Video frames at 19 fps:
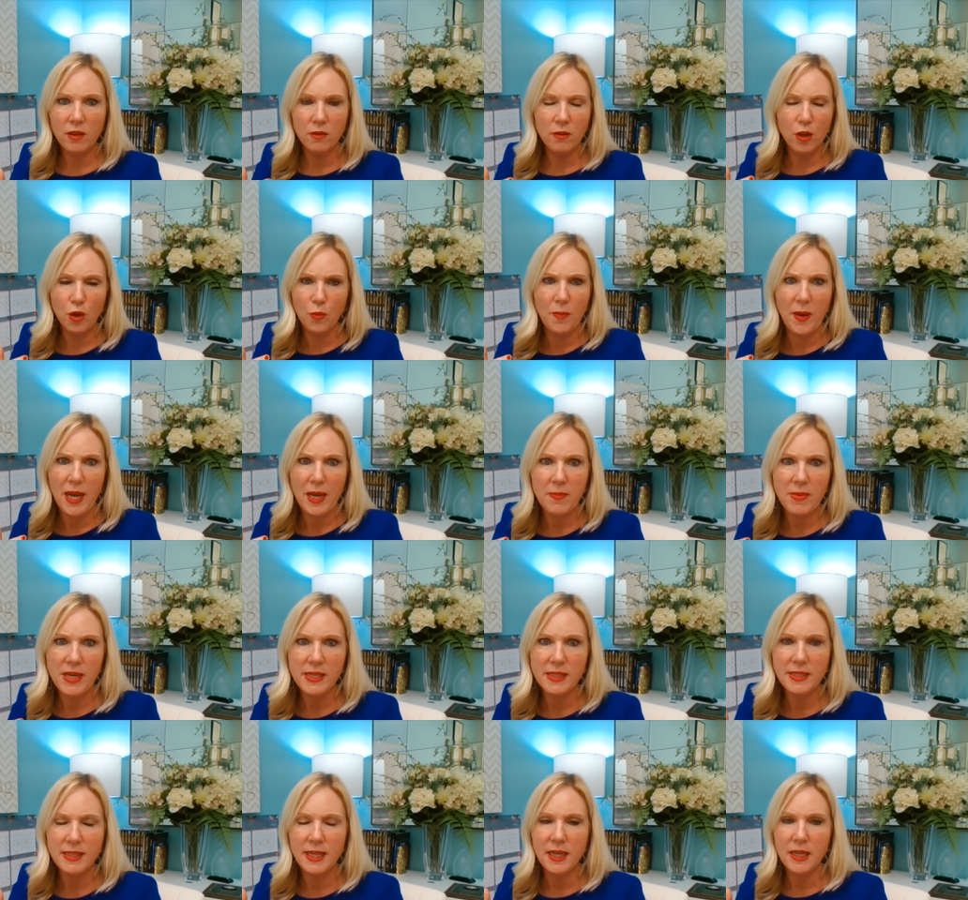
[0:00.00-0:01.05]
little
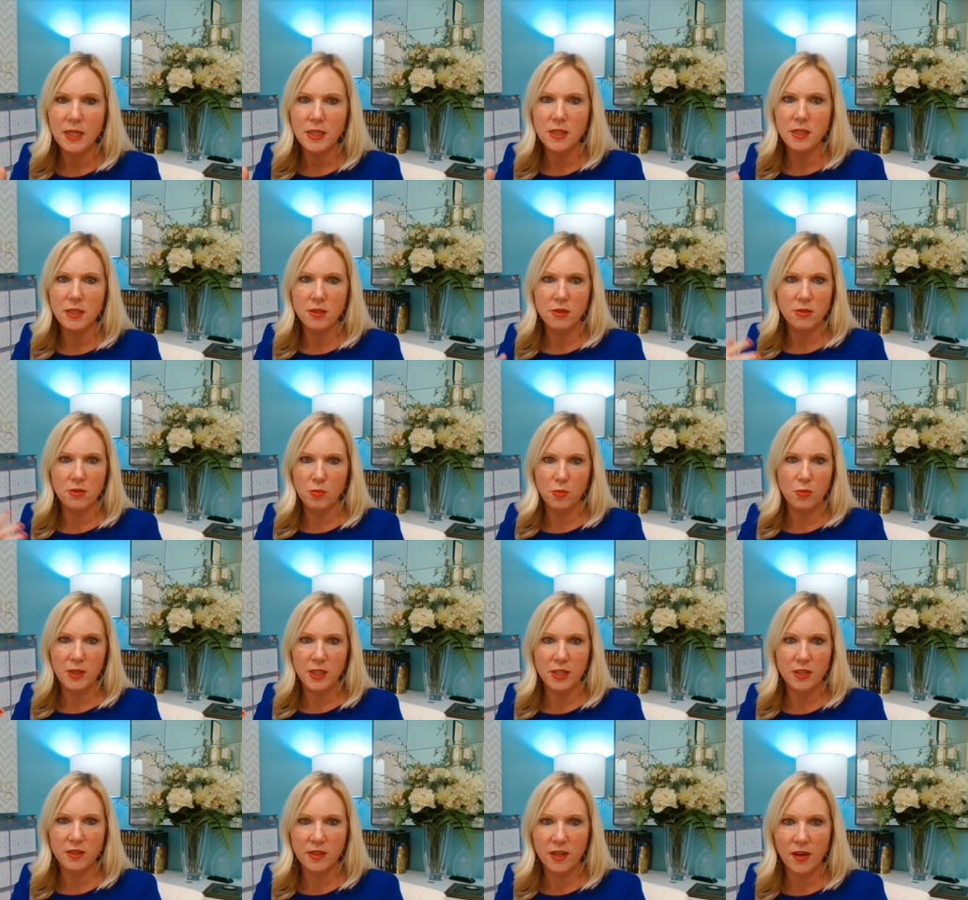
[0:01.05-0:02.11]
babies and we
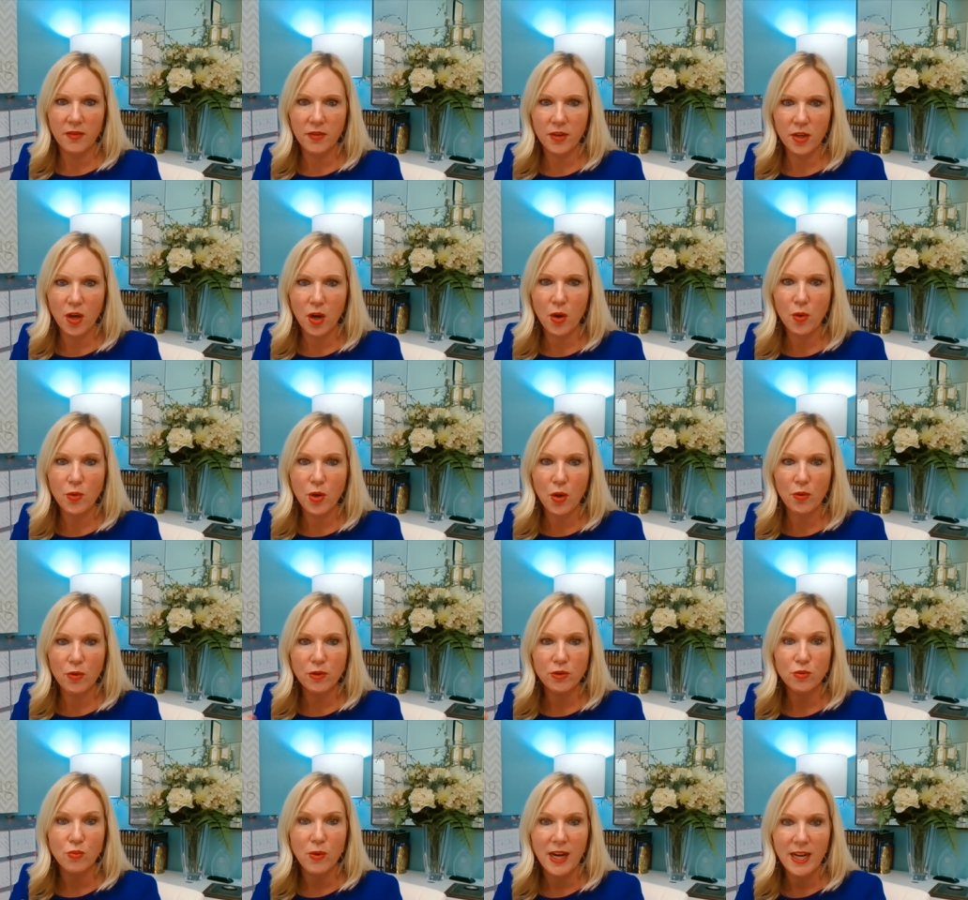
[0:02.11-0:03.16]
discovered, oh no,
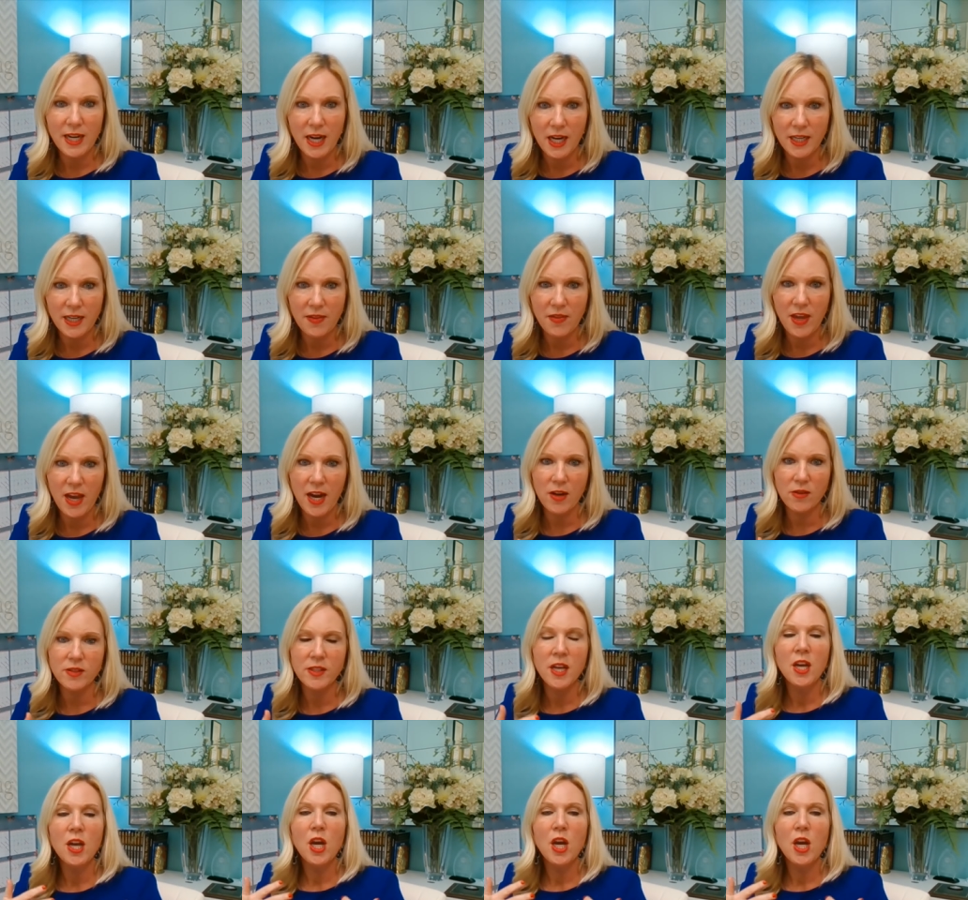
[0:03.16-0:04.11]
there's radon in the house.